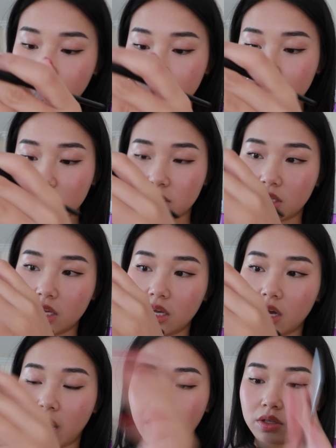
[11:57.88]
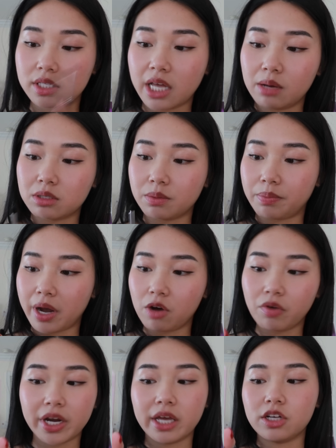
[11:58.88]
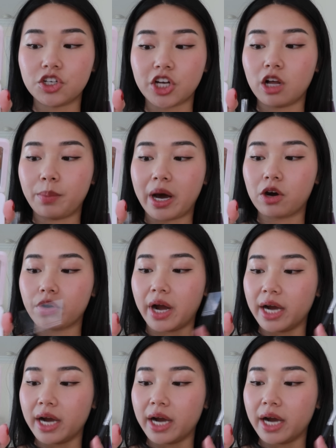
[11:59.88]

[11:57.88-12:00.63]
So this is the Haus Labs Bio Radiant Gel Powder